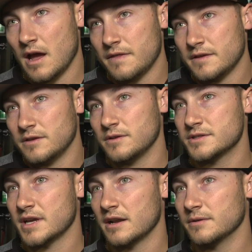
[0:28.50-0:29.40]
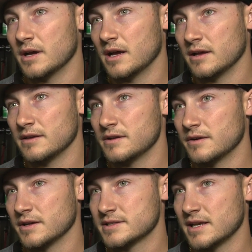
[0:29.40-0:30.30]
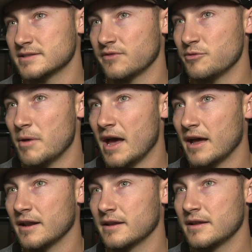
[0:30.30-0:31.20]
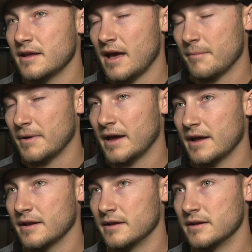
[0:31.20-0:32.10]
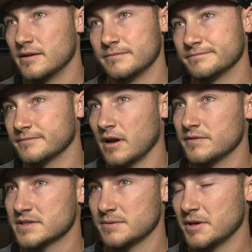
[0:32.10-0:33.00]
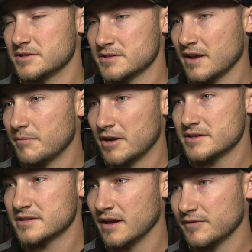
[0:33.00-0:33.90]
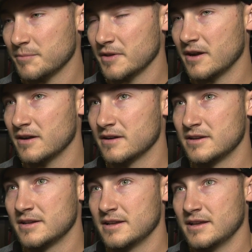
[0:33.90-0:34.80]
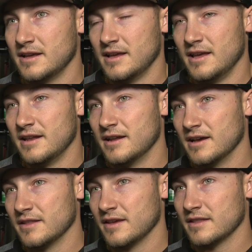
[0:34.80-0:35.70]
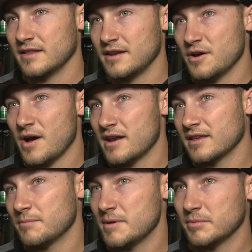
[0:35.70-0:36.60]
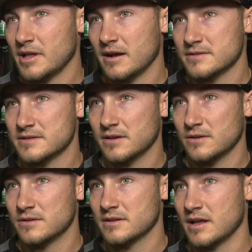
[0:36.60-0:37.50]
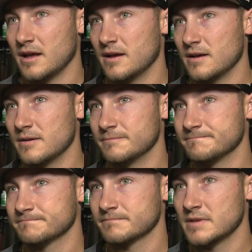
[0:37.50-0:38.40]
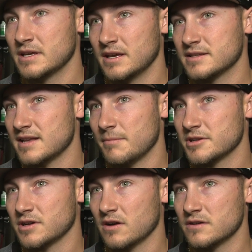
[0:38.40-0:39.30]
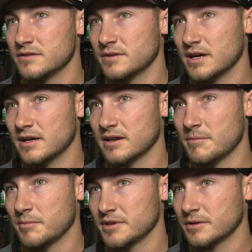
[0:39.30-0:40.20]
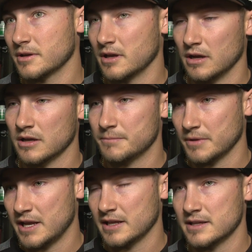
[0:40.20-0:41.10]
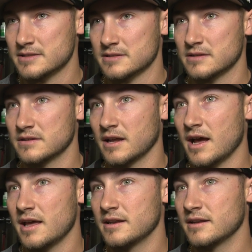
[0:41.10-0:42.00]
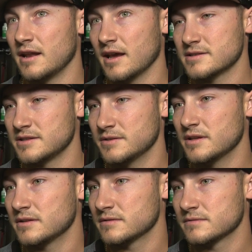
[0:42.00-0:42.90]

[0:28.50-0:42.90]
I think you just got to assess every bat at bat. Obviously, pitchers have better stuff up there, and they know how to get people out. So it's that much harder to come up with a good plan against a certain guy and execute it.